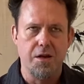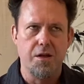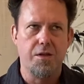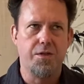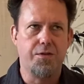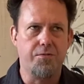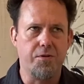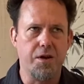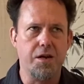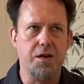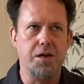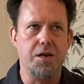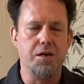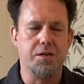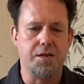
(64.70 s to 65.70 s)

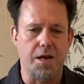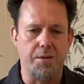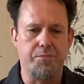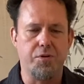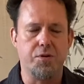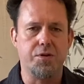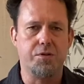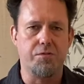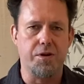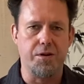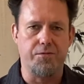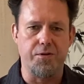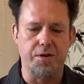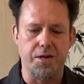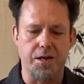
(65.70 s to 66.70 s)
3 samples, 3
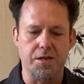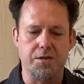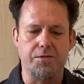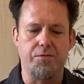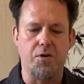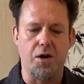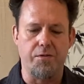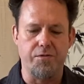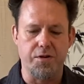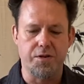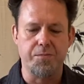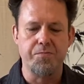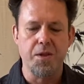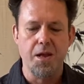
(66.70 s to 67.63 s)
different days of harvest.